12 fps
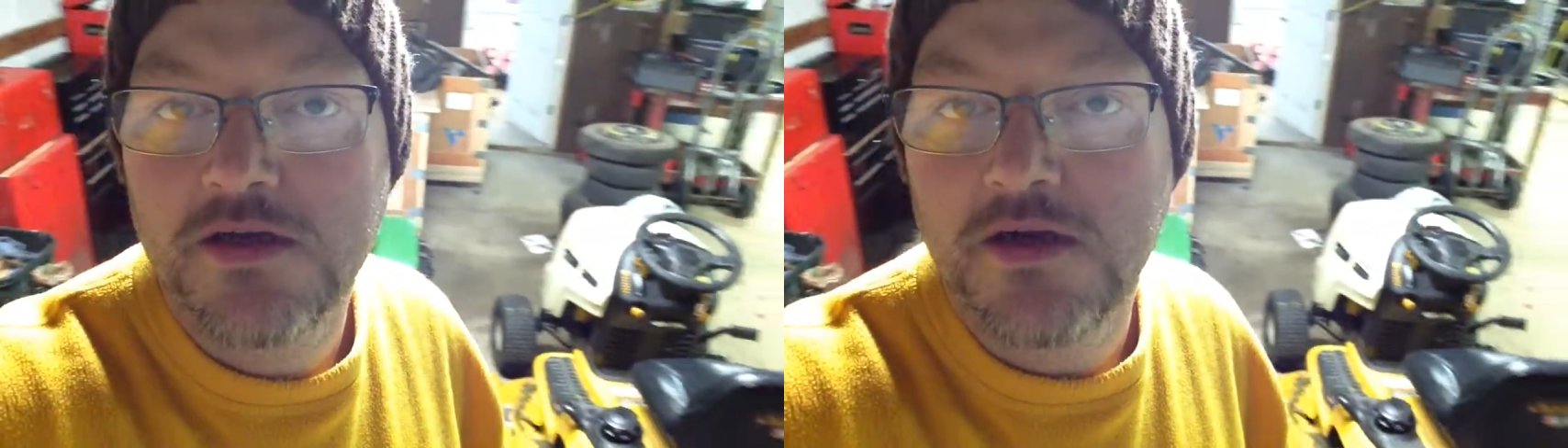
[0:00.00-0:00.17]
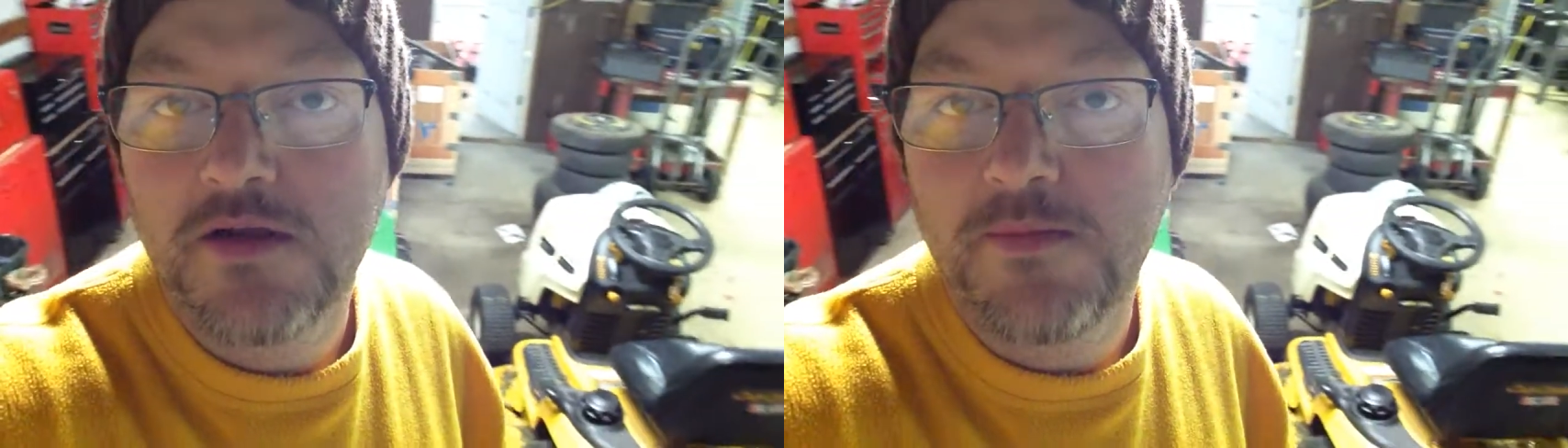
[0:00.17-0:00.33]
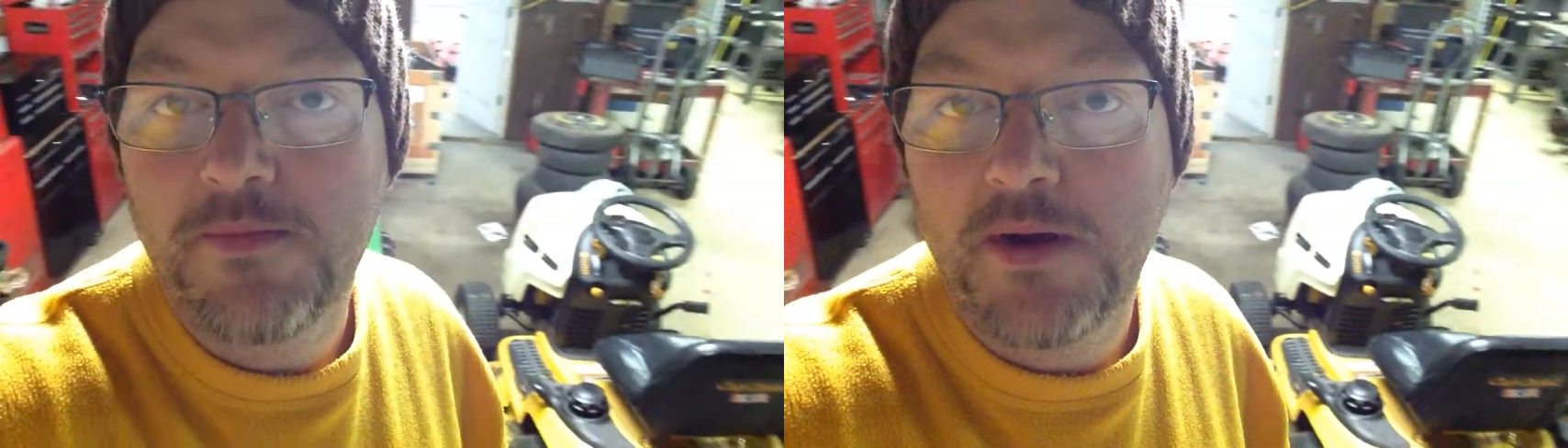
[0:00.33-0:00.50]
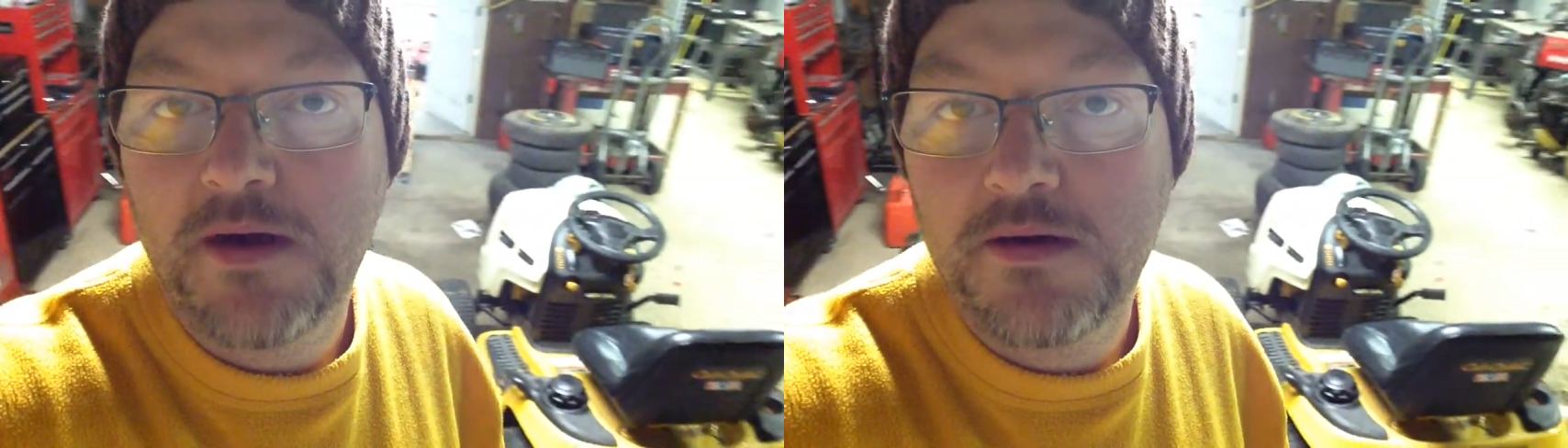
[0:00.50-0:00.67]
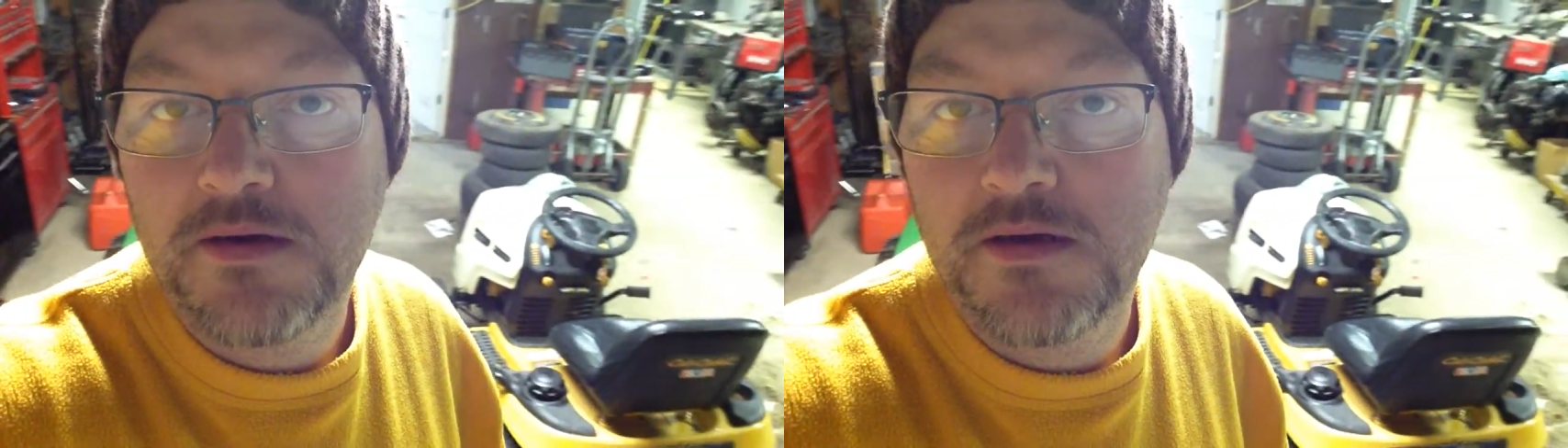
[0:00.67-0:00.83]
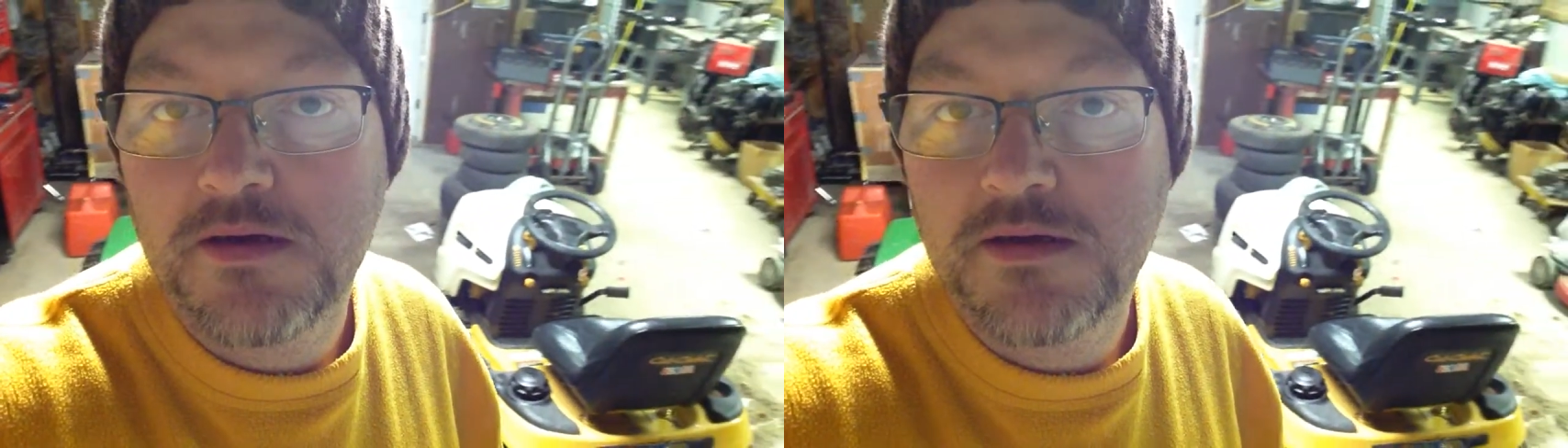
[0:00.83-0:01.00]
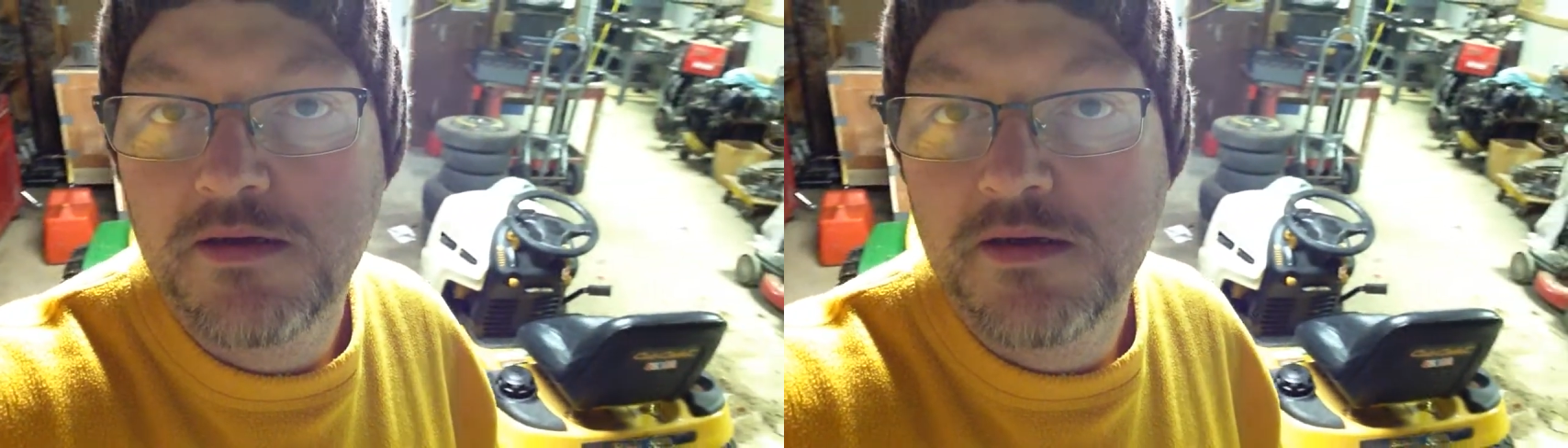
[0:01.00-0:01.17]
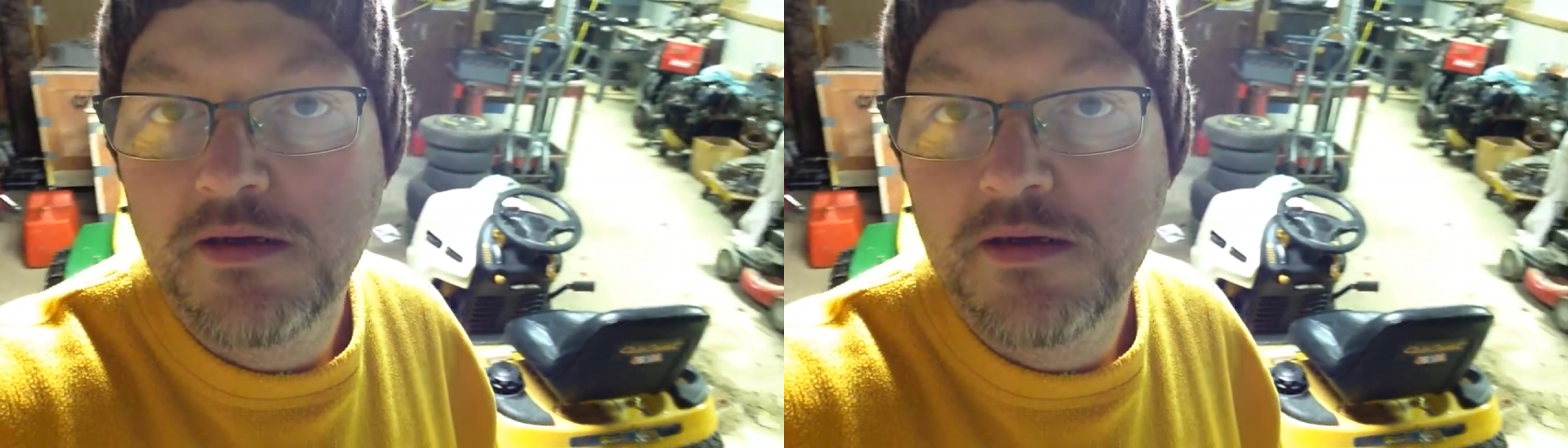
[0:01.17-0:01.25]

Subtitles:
or the barn